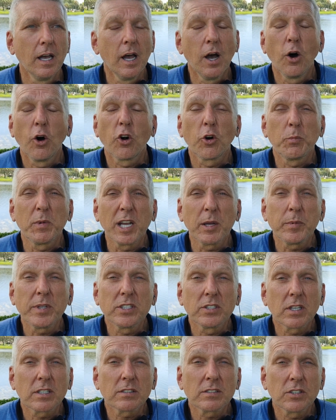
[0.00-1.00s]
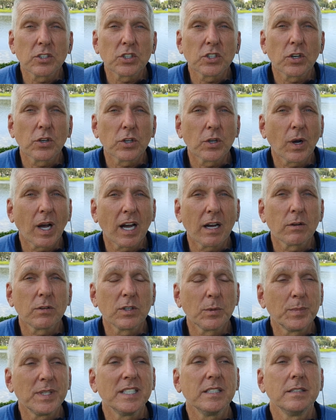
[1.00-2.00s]
Or maybe just to show you how to
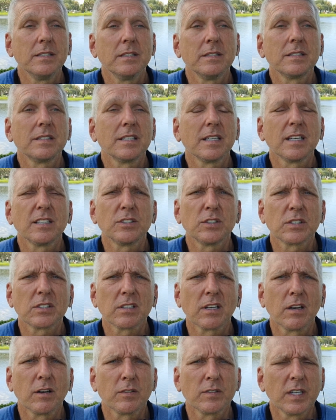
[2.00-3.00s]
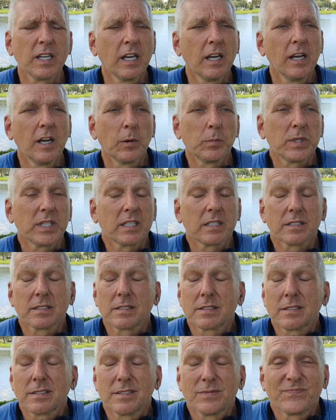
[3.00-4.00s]
be easy on yourself,
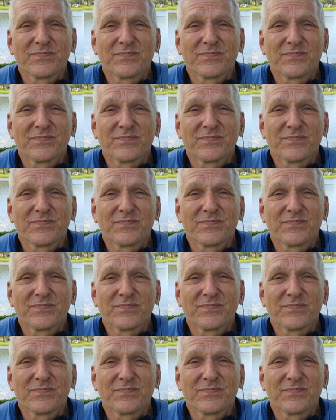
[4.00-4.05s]
because